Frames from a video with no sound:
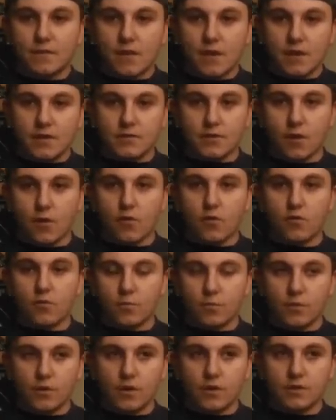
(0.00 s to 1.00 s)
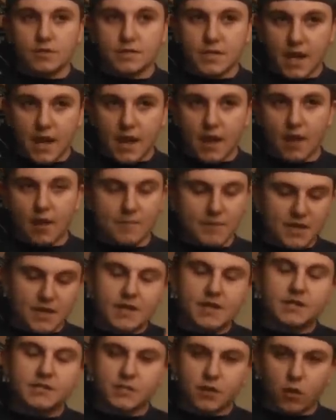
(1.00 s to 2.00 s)
his home
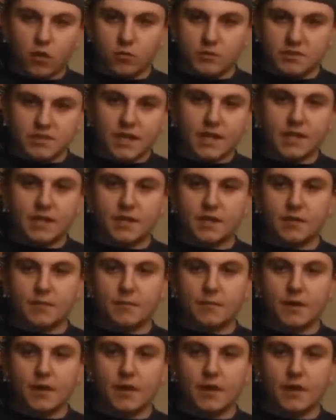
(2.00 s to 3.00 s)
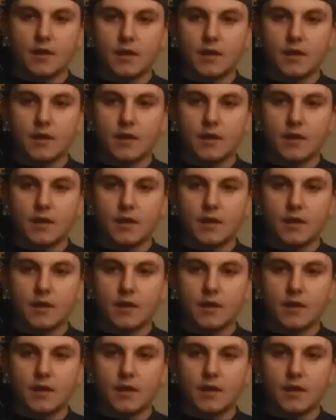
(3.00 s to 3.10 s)
stadium